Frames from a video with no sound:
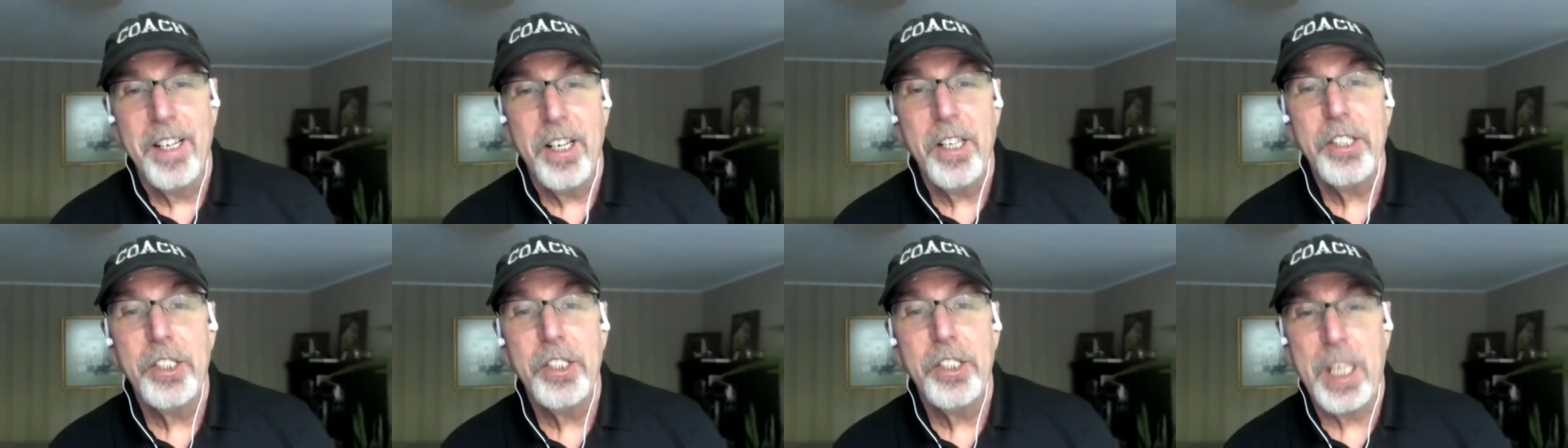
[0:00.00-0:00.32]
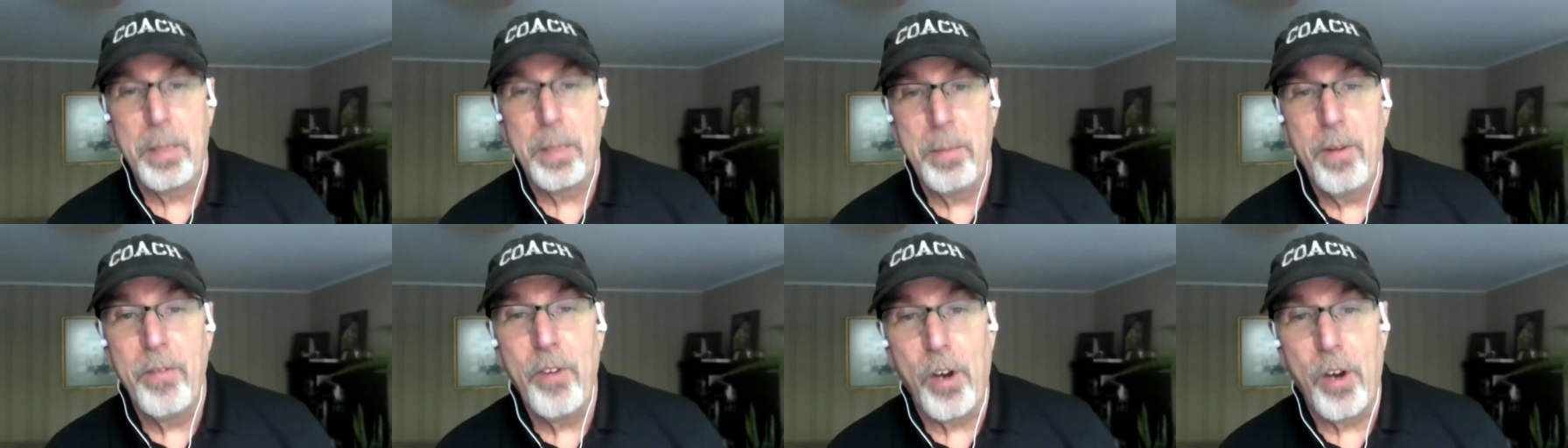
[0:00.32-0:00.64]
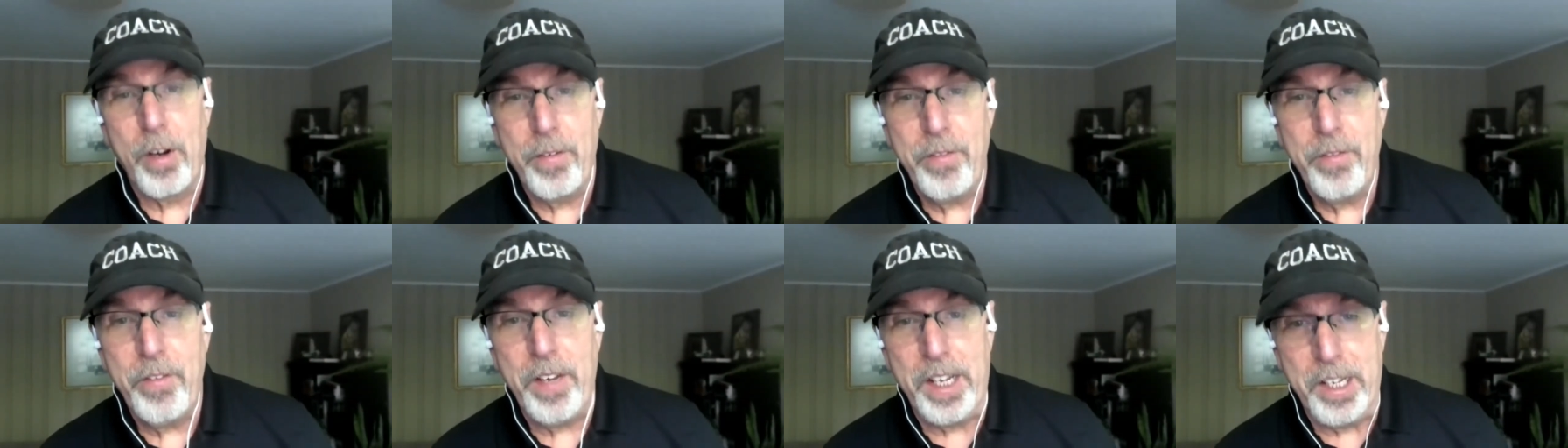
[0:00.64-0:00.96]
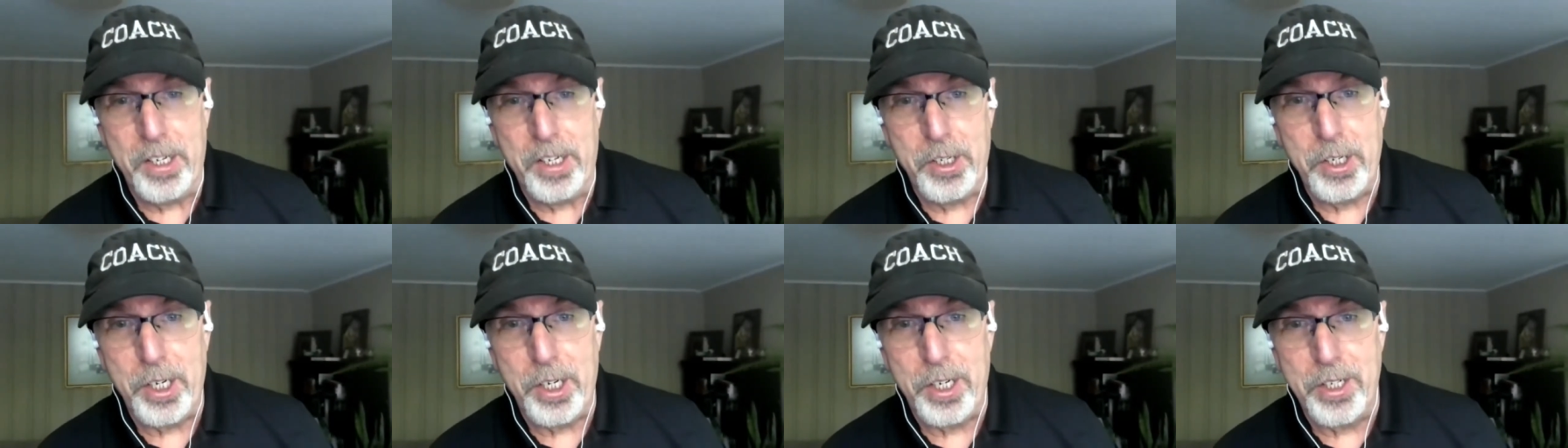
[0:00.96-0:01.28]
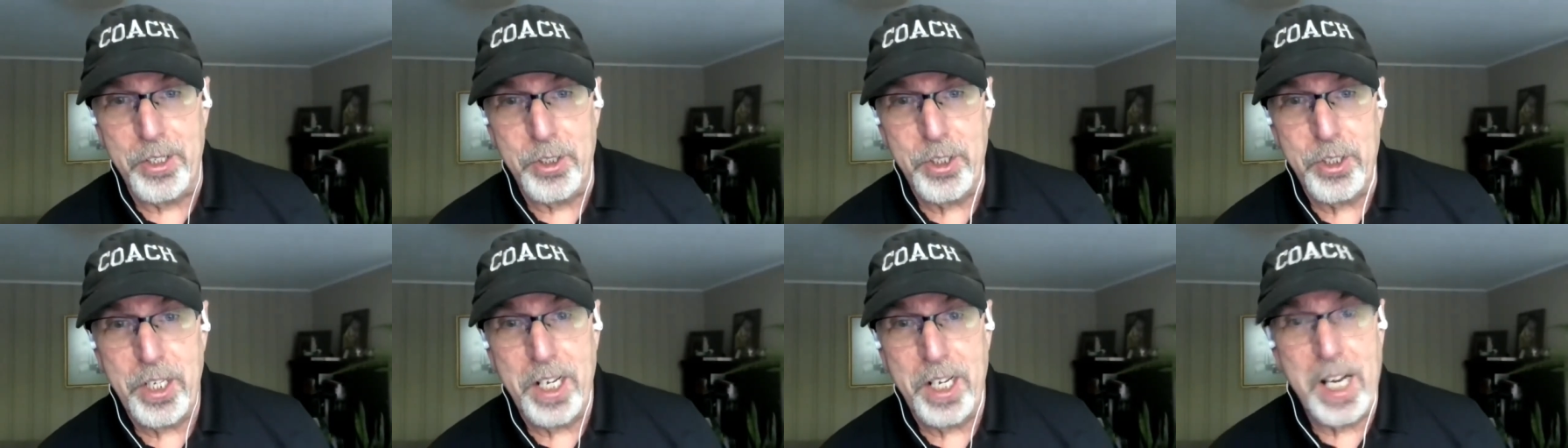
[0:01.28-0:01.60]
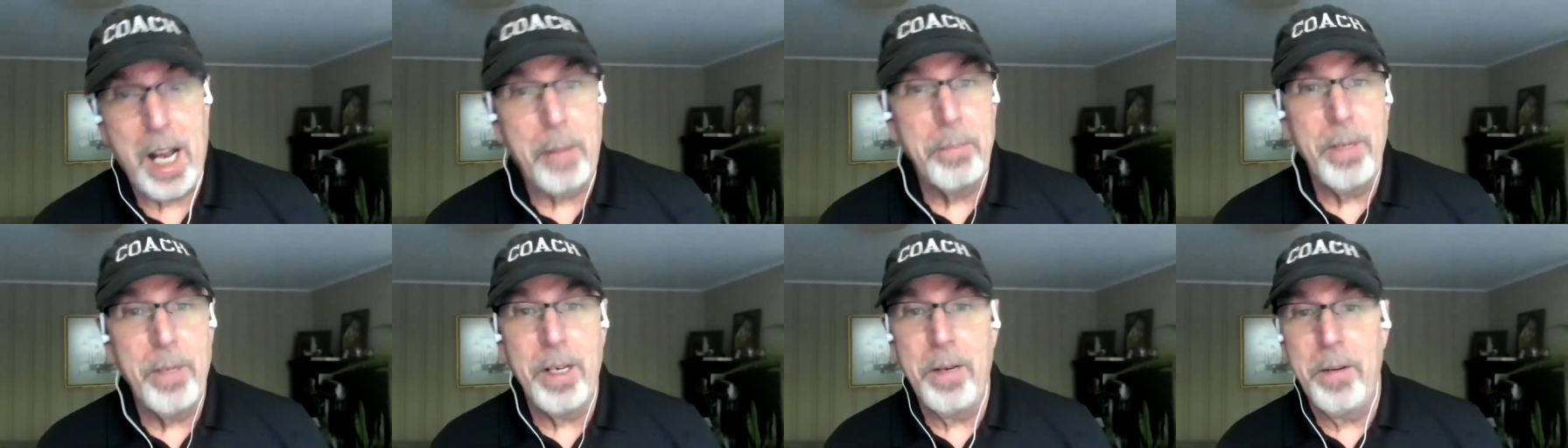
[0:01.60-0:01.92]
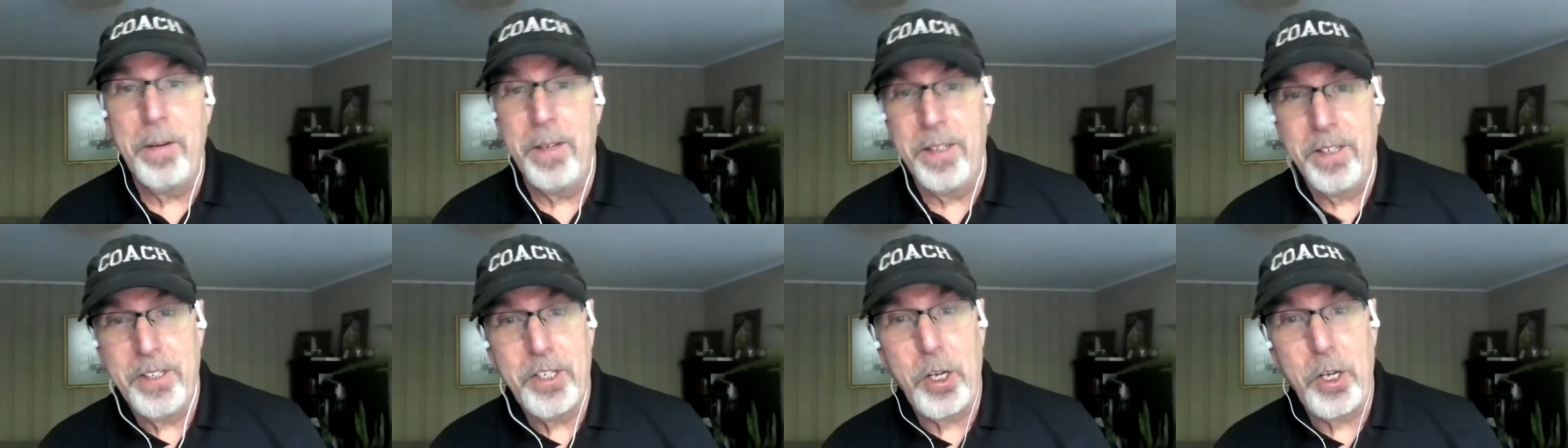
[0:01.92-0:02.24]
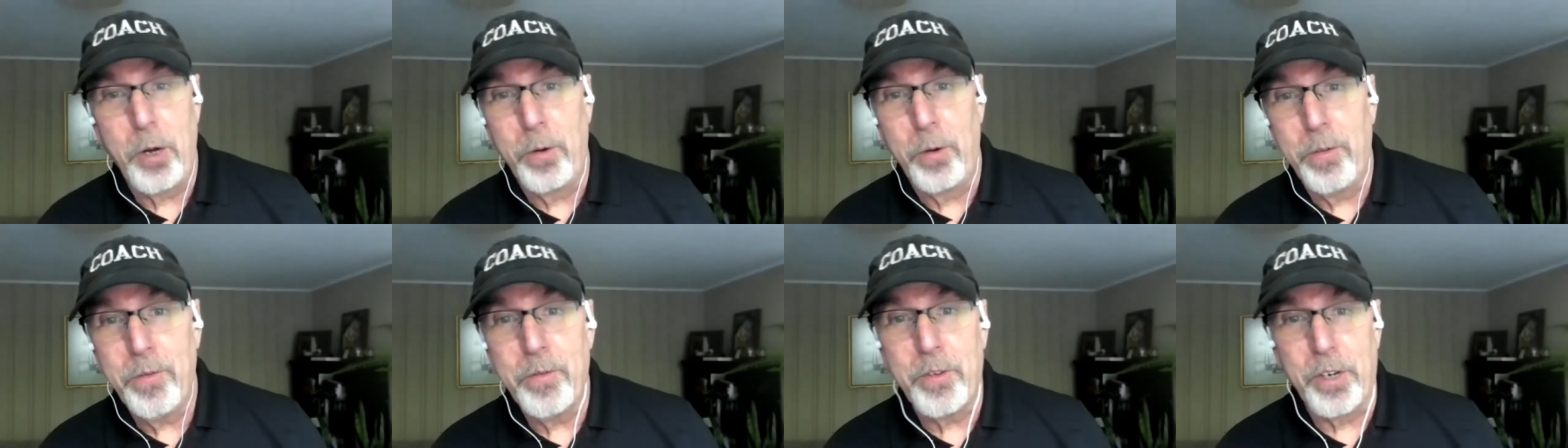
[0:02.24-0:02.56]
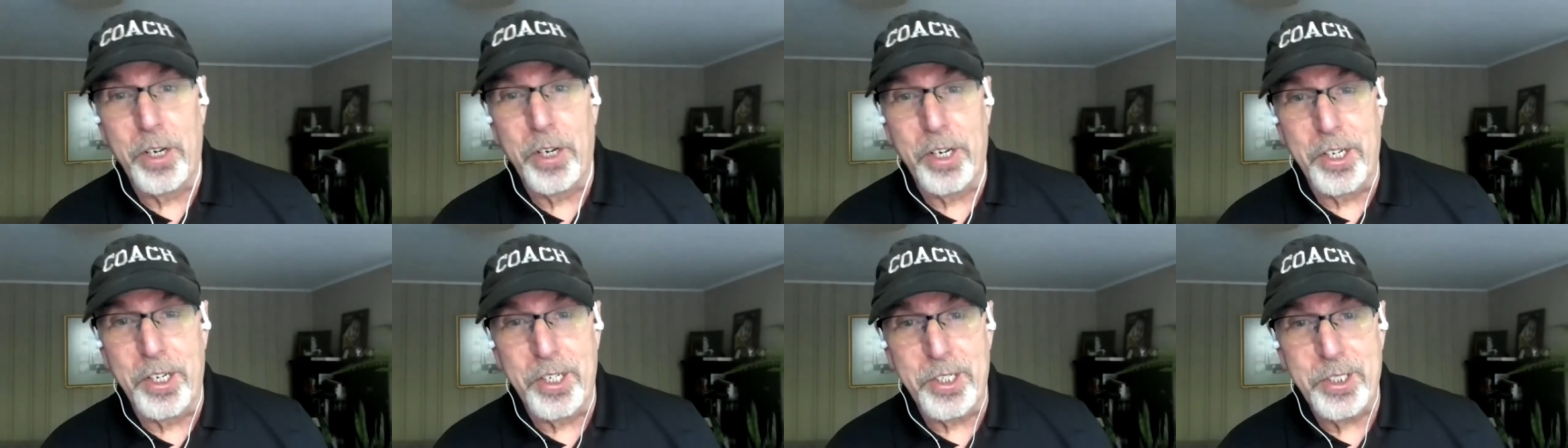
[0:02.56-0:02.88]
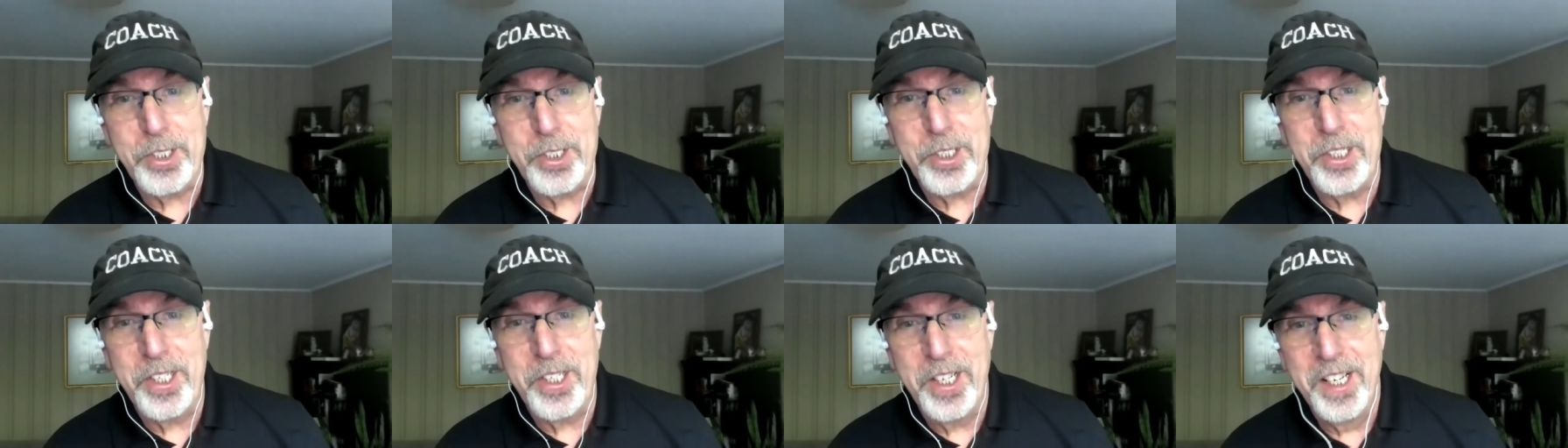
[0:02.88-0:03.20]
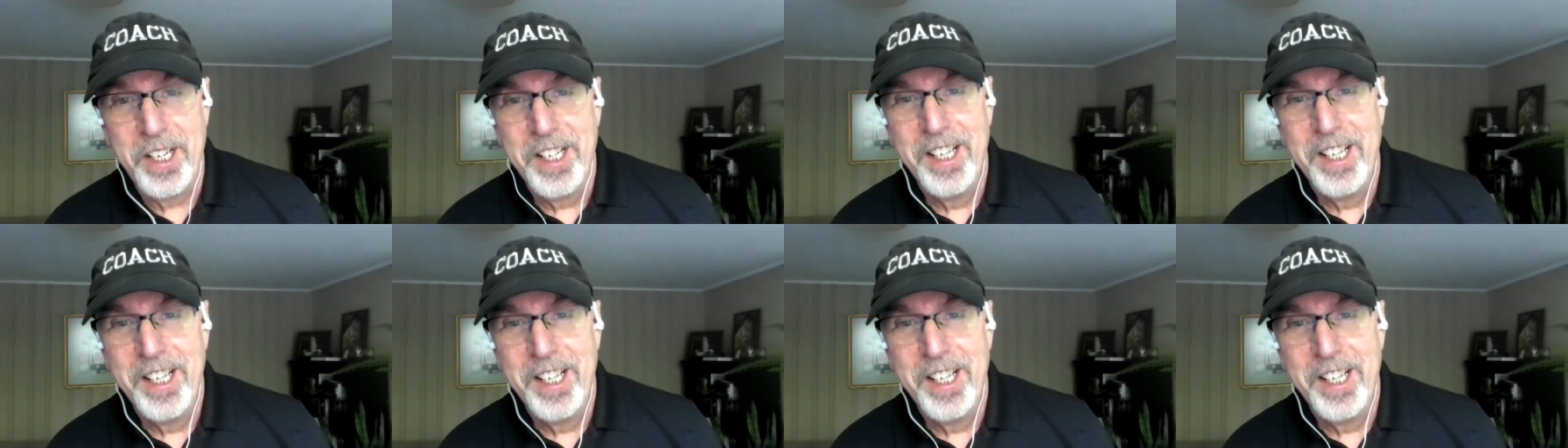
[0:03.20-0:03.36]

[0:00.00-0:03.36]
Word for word: some of our failures. And I'm going to go first